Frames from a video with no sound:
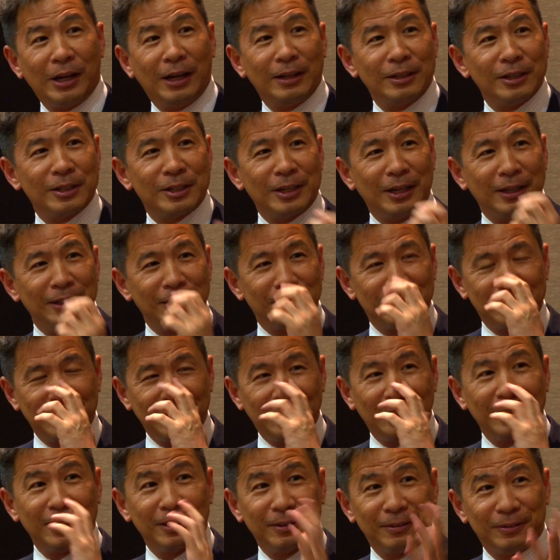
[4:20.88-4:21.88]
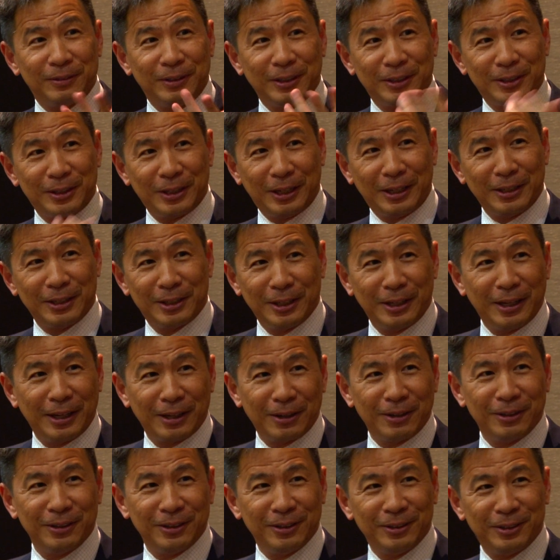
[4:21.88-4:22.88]
Actually, I just answered that
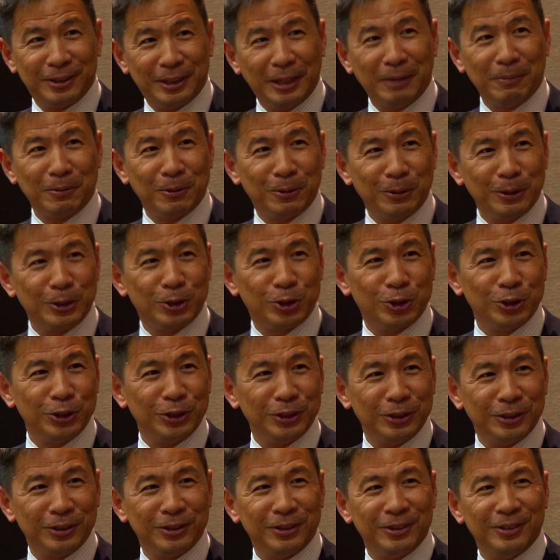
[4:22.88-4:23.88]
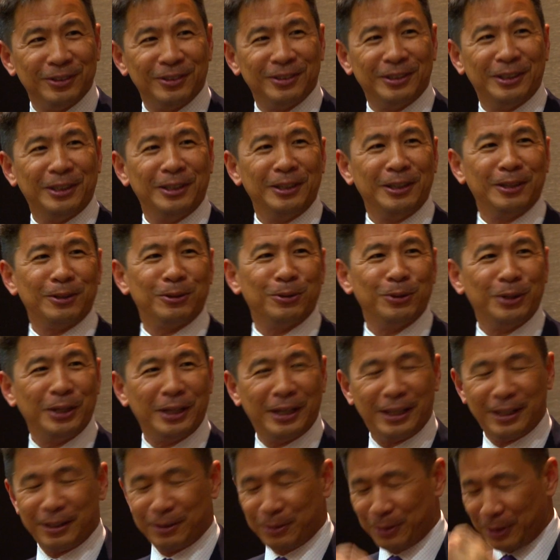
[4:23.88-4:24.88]
same question earlier today.
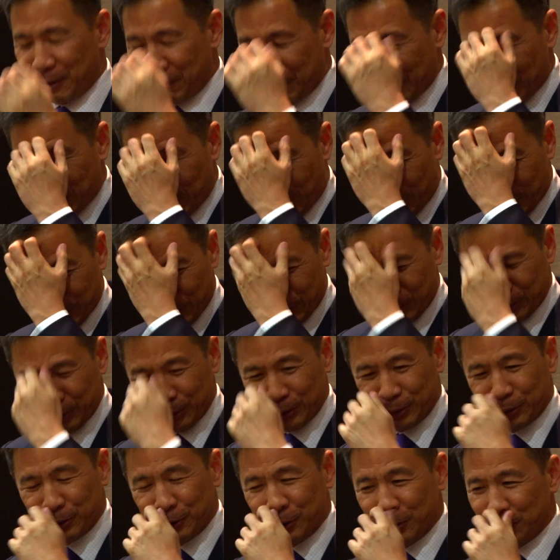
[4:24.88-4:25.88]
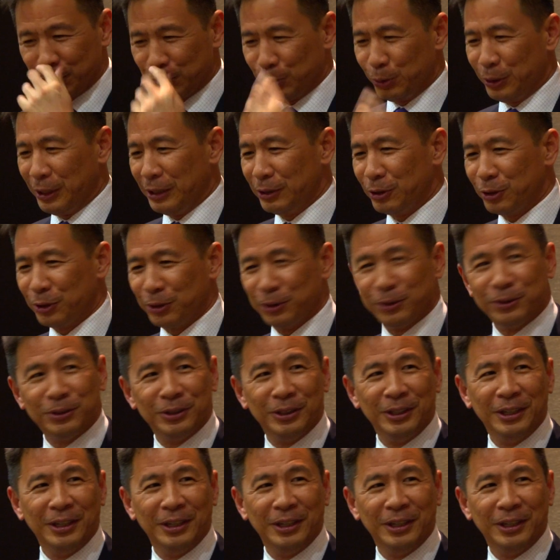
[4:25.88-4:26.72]
I had to give a talk to Prudential,